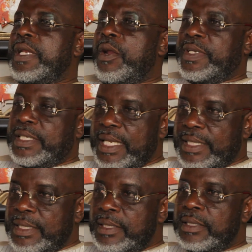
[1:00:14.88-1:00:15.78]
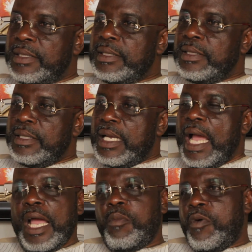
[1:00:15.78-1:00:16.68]
The resignation,
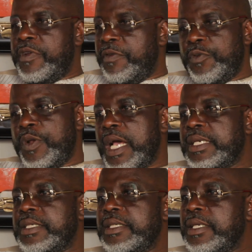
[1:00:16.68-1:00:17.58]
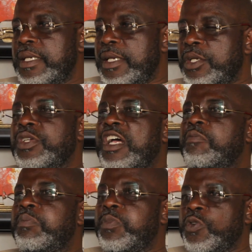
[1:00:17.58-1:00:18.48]
I am of the view that he should
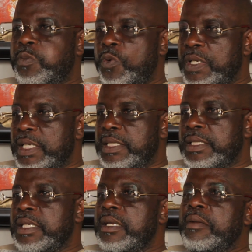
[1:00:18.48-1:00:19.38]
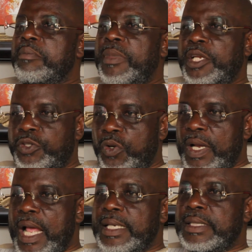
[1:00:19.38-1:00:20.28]
have postponed it, made
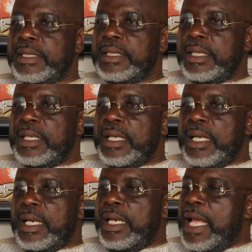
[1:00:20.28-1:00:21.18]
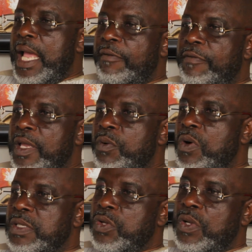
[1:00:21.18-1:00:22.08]
sure that the FA
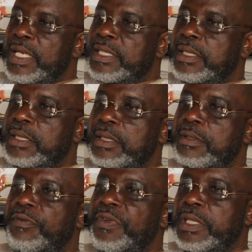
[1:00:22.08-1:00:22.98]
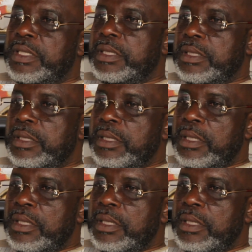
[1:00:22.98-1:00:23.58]
was on its feet